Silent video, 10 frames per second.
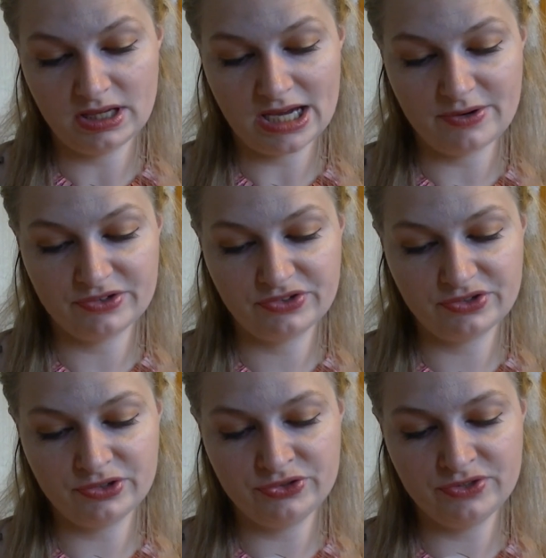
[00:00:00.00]
Our
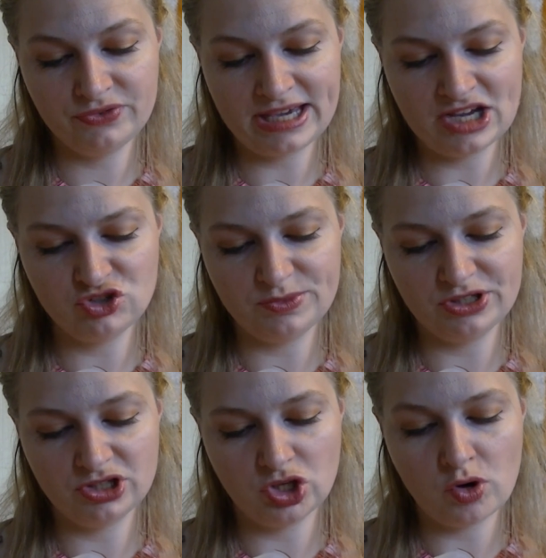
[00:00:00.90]
exclusive
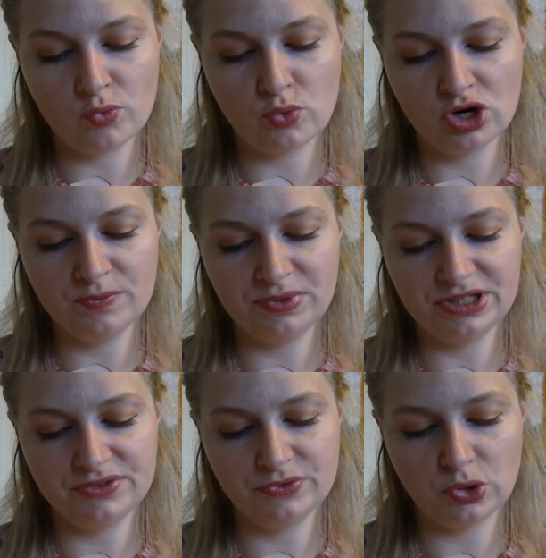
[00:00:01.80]
Cashmere Glow, a warm
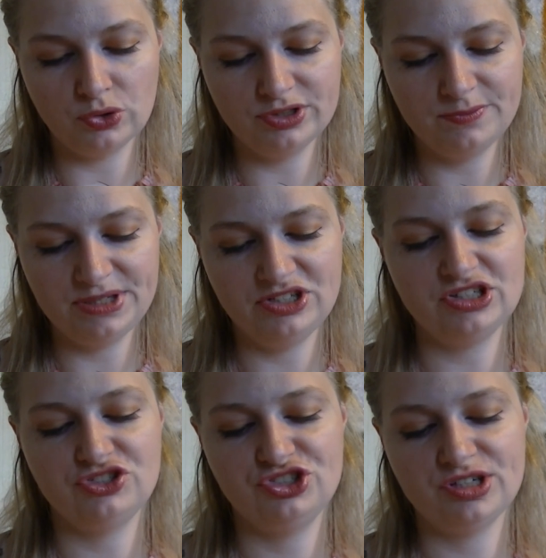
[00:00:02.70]
blend of golden peach
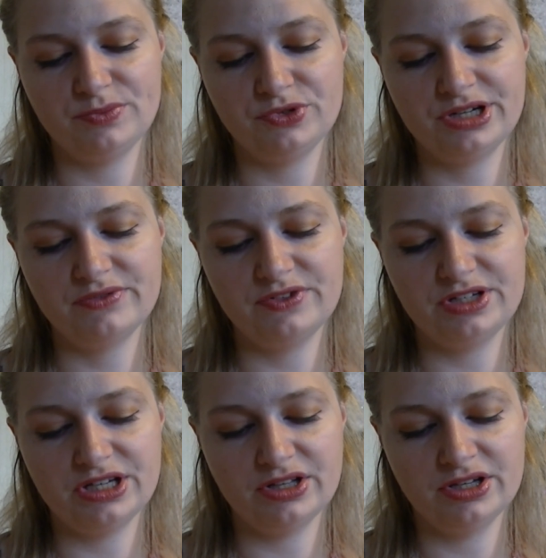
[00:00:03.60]
and shimmering
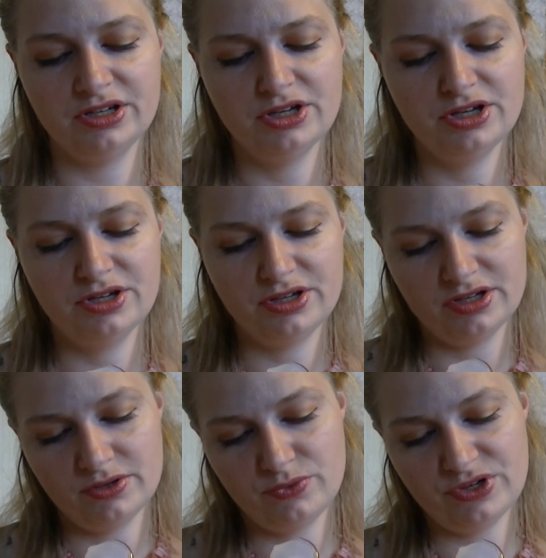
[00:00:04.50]
vanilla
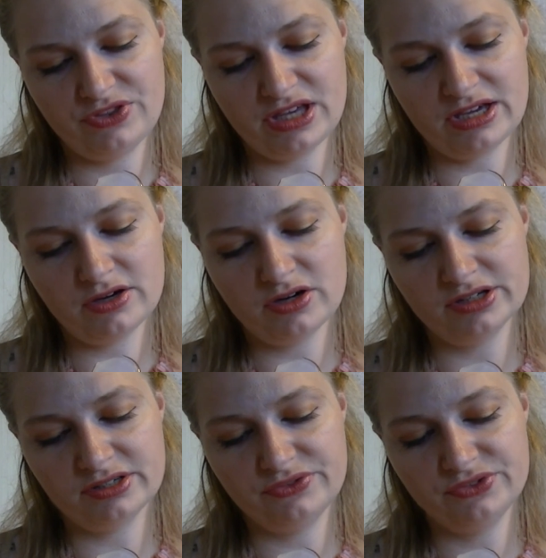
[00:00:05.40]
with a
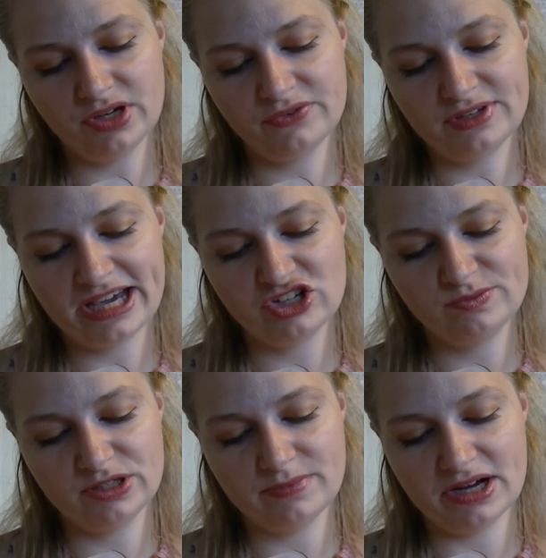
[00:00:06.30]
heart of soft
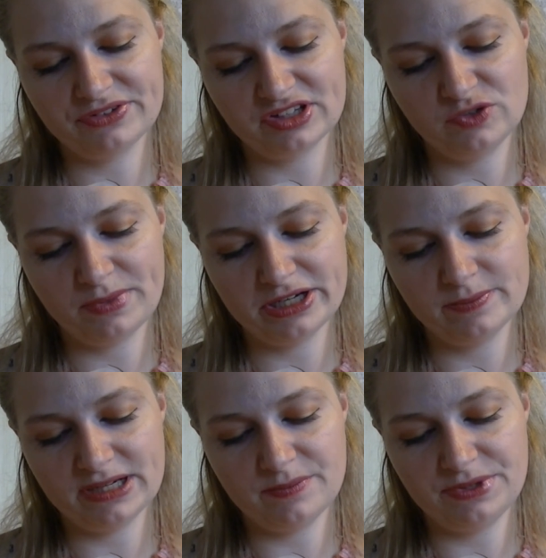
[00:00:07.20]
cashmere musk inspired
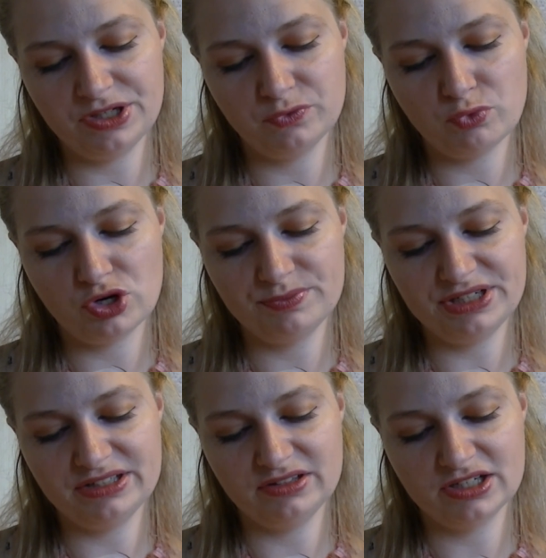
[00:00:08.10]
by being warmed
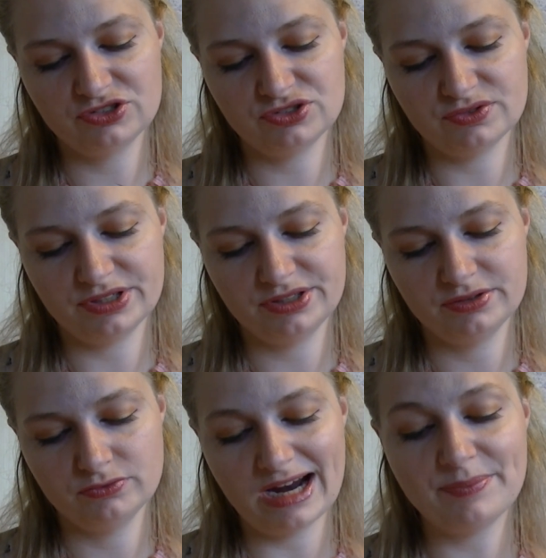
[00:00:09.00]
in luxury,
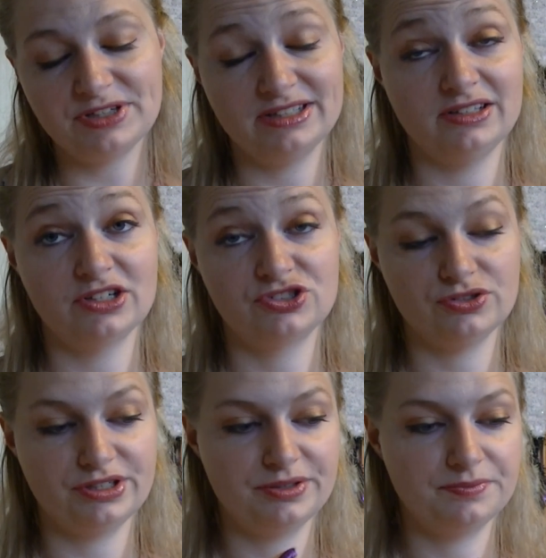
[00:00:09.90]
wrapped in luxury.